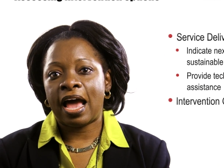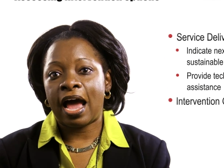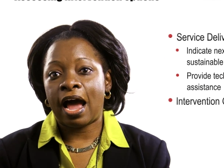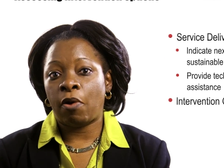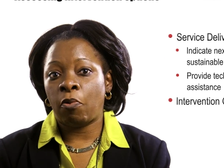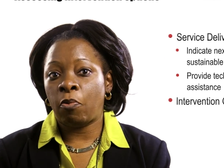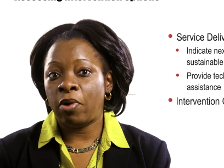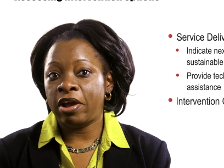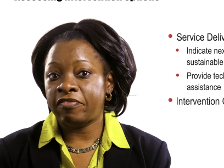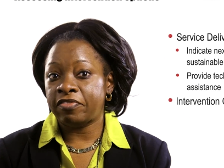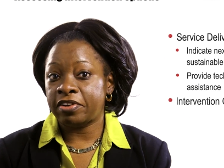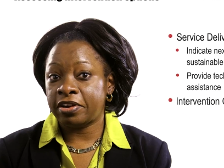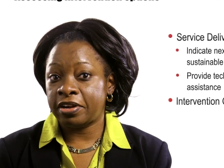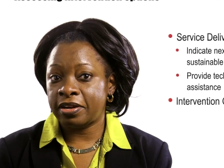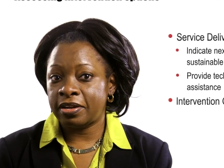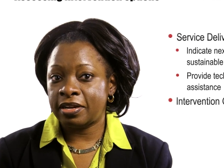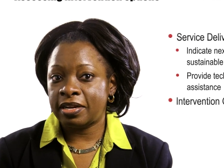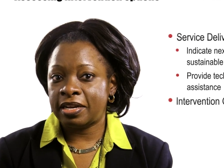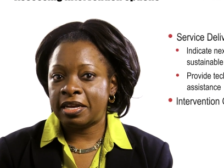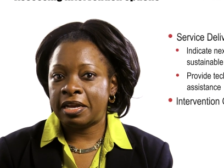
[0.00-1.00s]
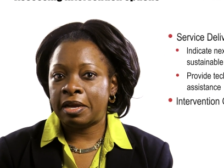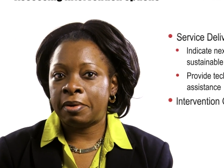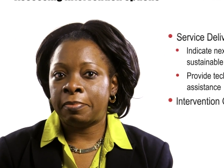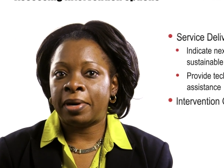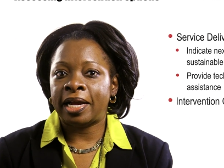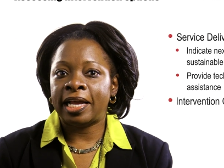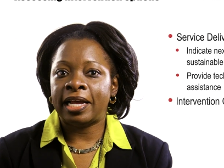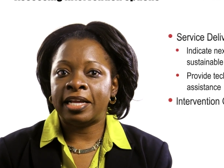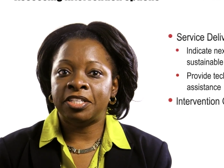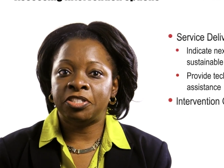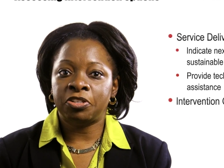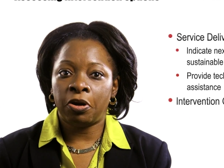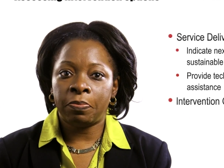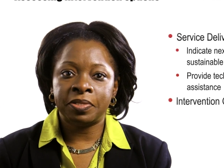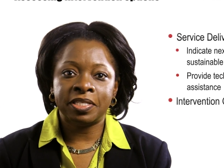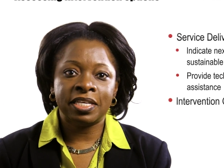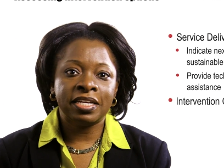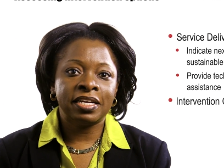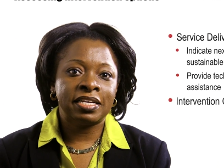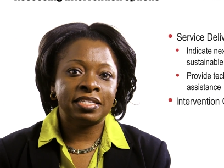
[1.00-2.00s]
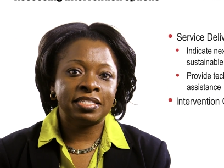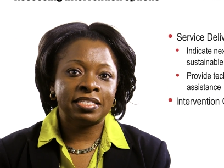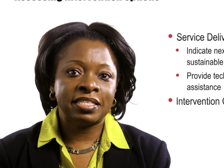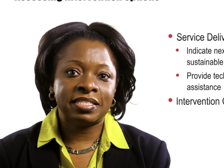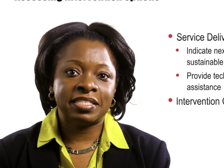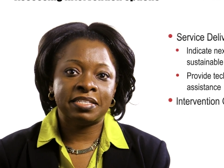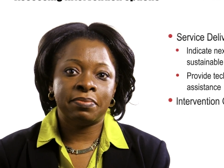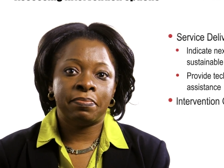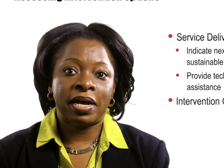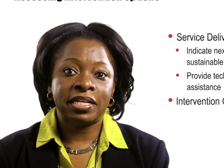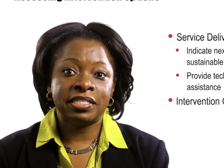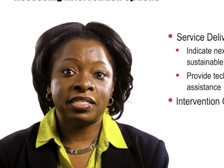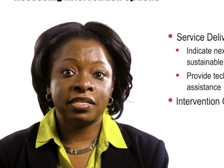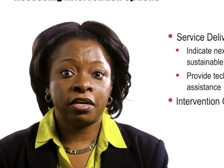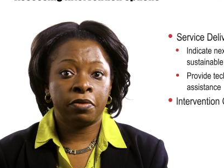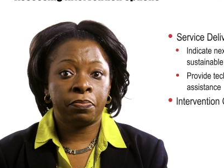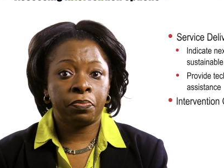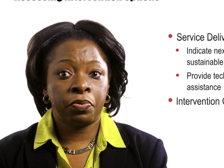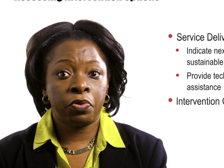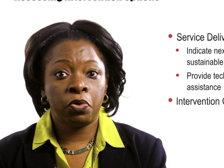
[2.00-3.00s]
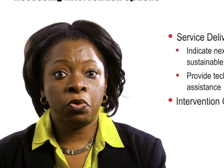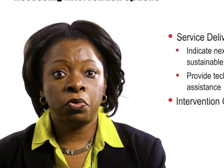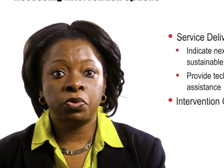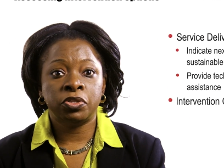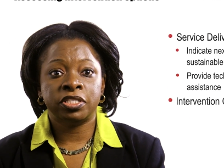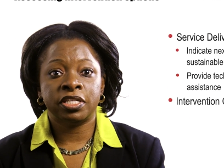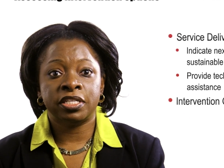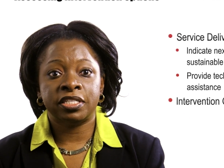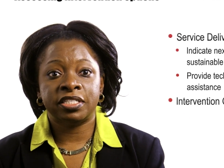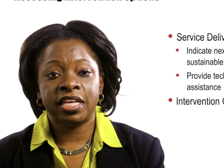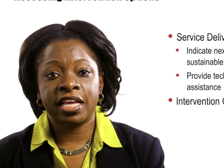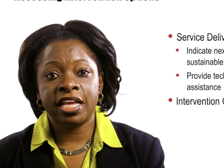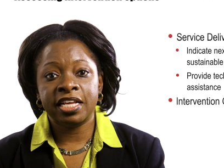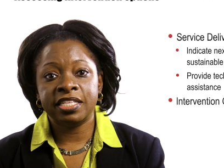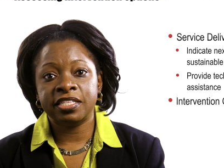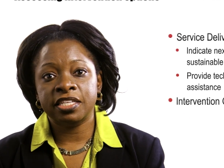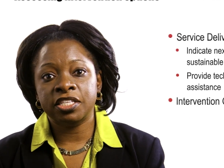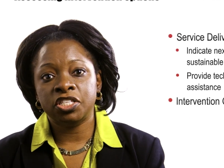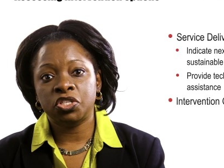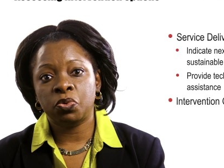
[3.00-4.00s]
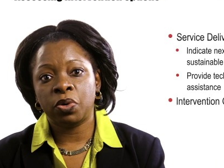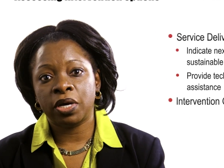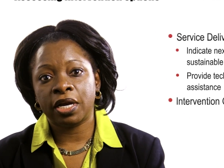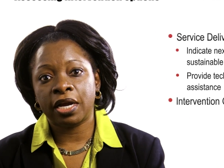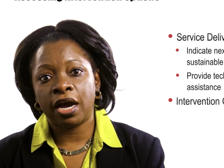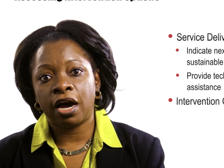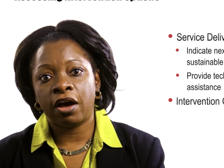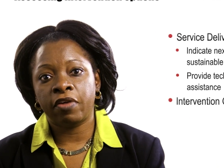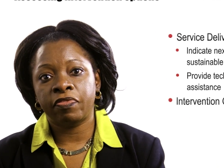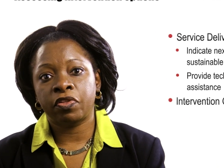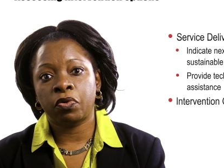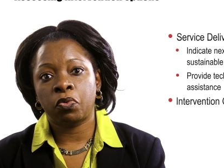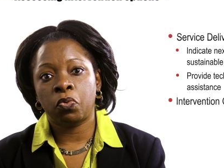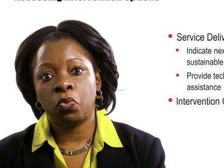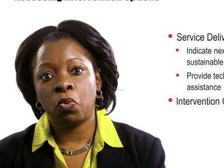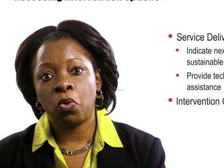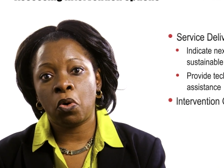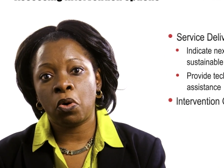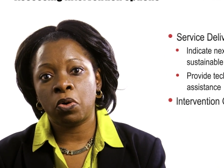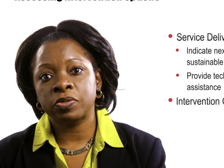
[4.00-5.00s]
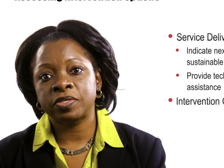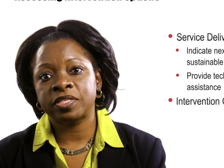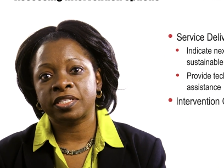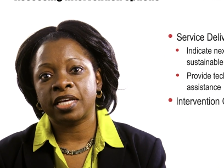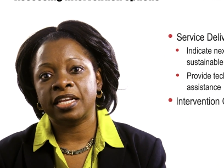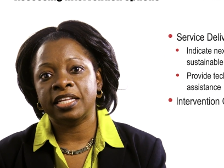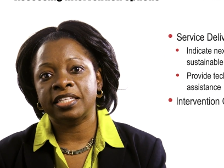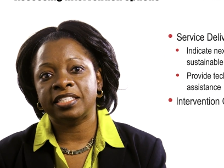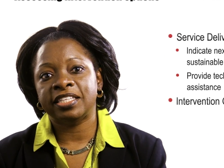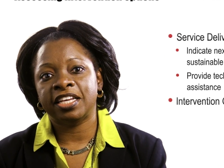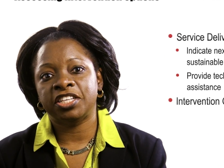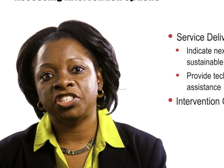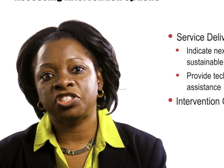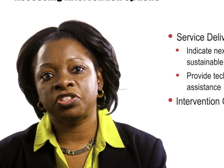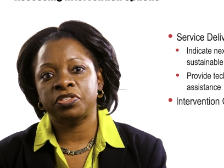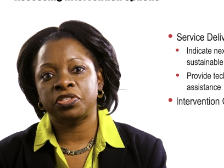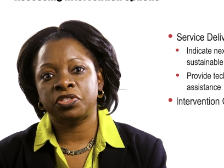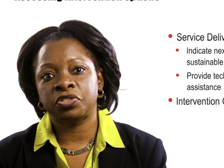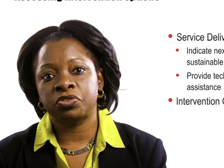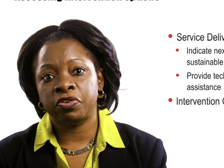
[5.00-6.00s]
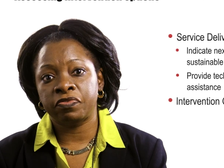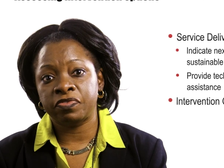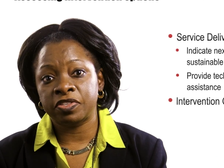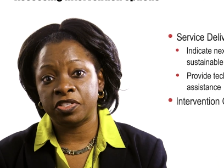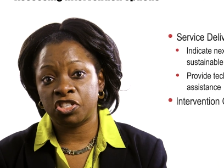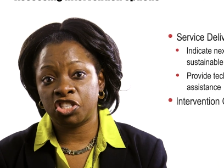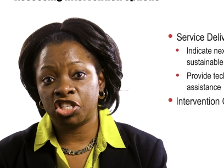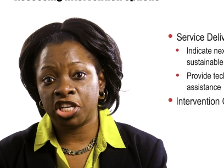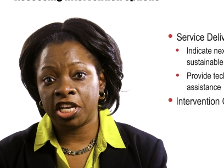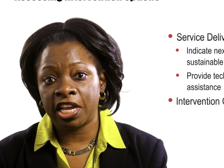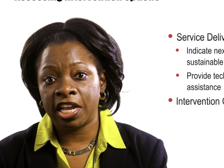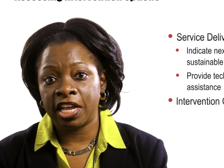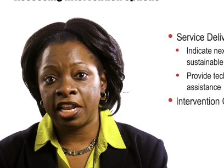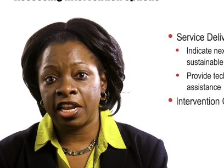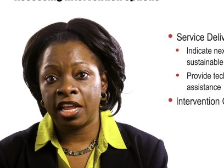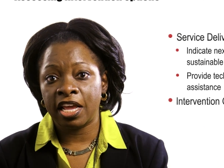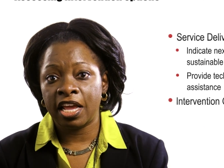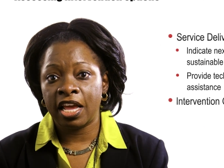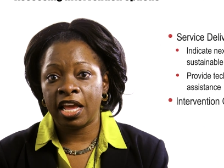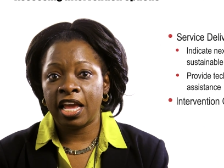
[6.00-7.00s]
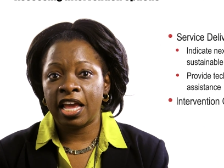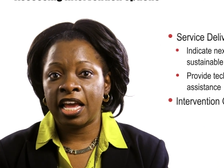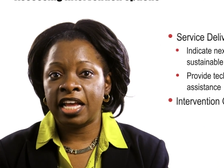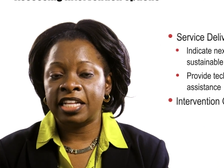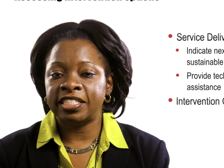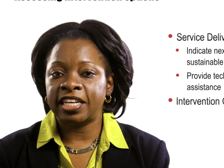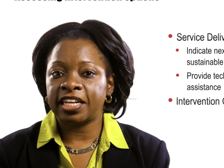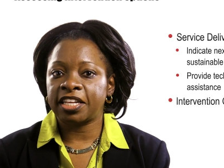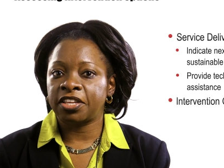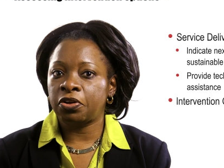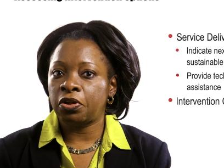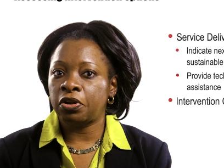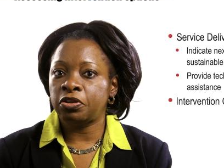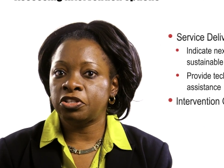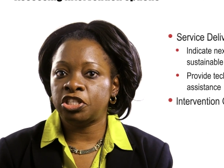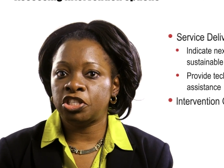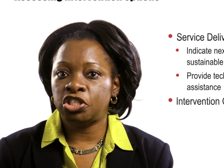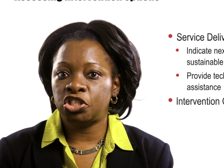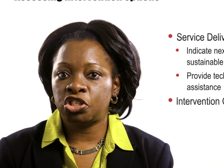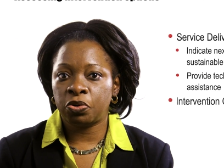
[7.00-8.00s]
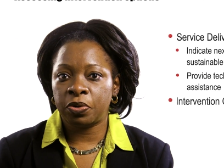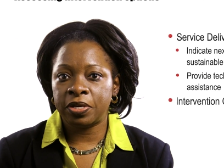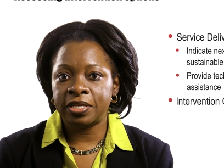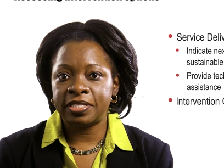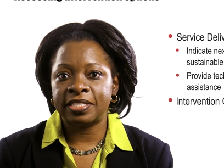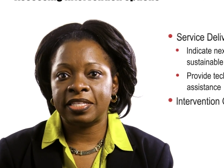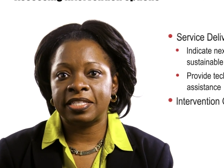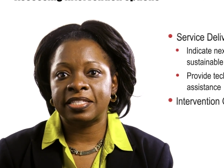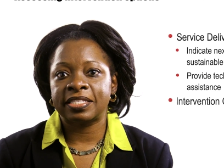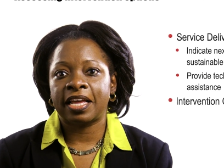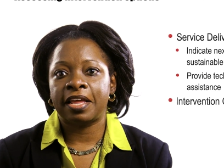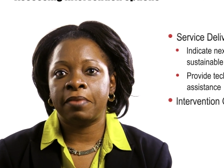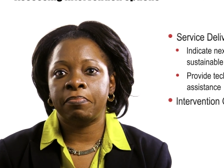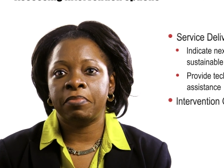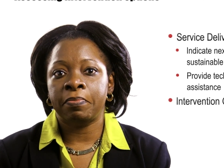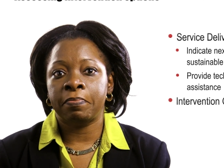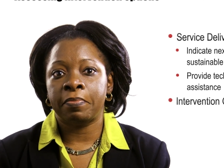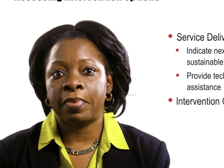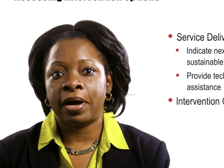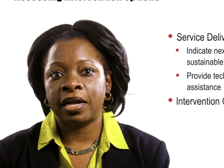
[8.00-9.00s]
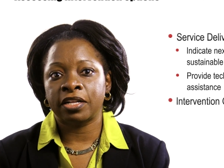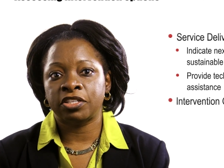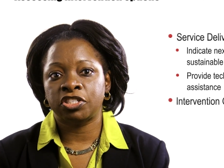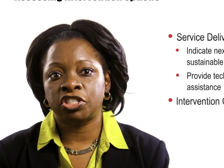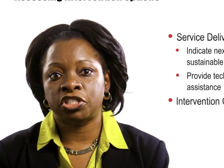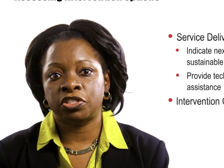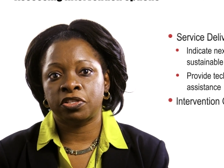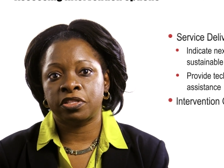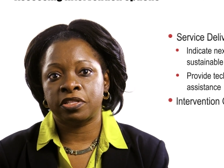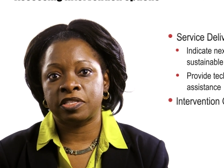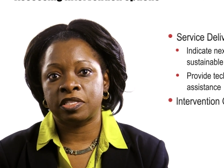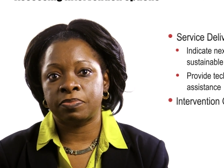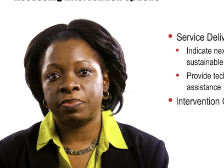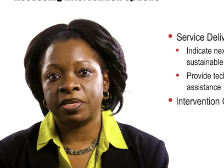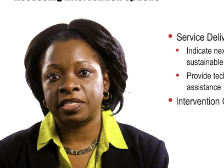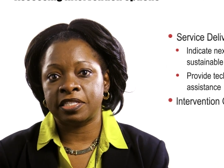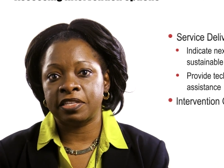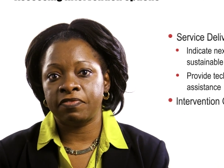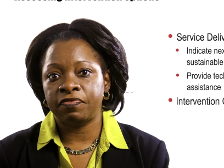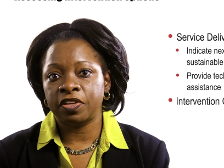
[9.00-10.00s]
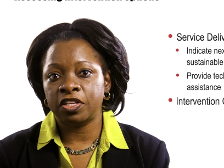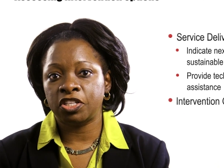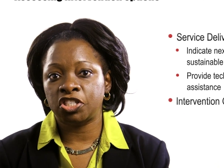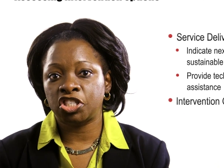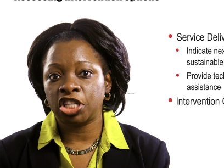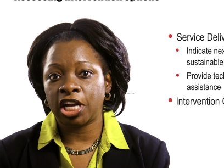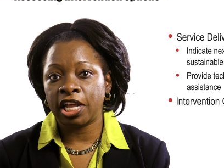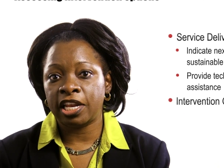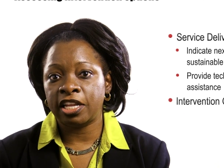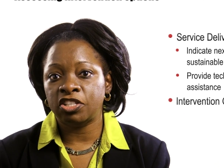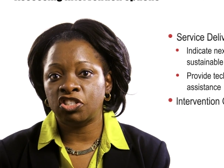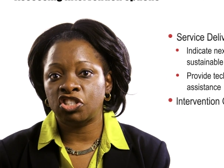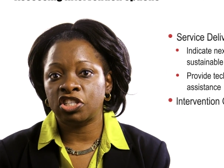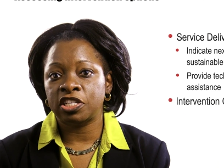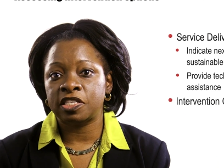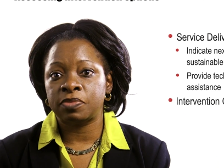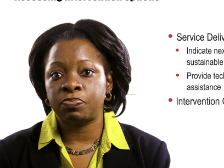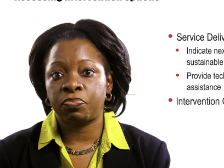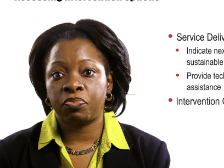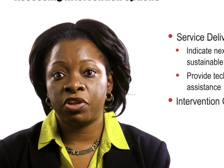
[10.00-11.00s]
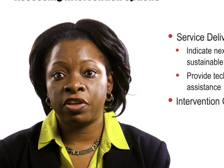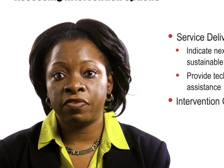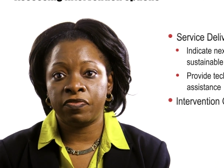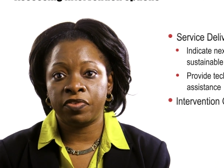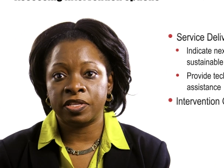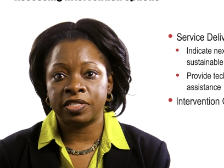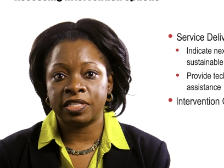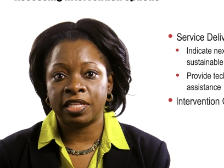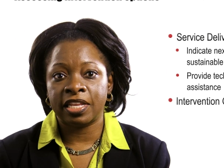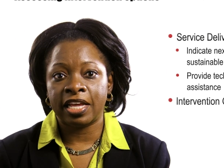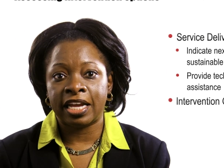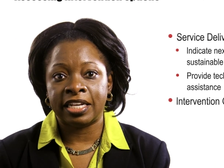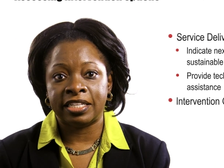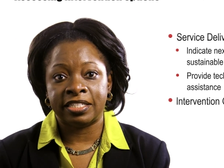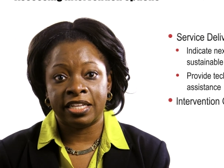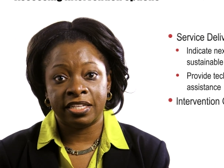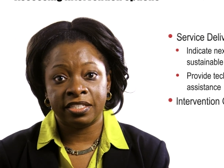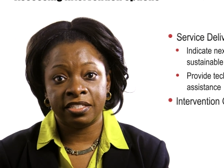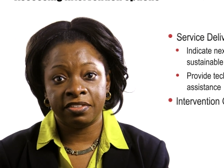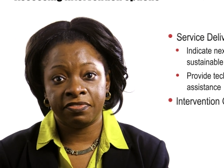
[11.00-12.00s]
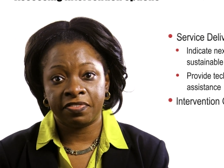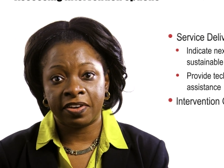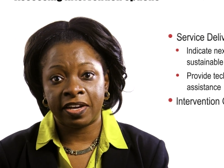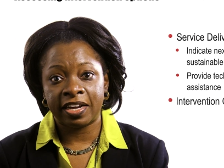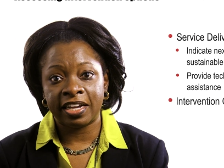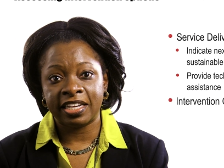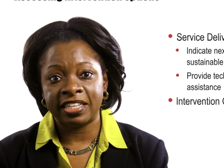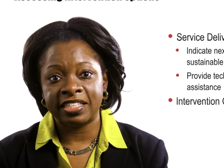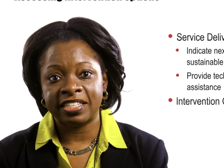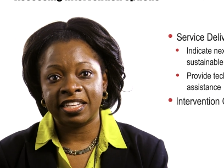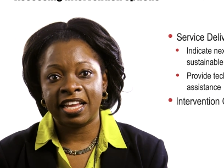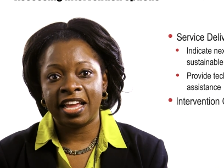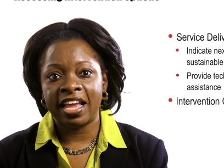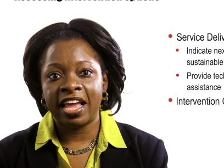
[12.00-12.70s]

However, by adopting a systematic approach that takes into account the whole sanitation service chain, technology choices can be matched to the specific challenges previously identified,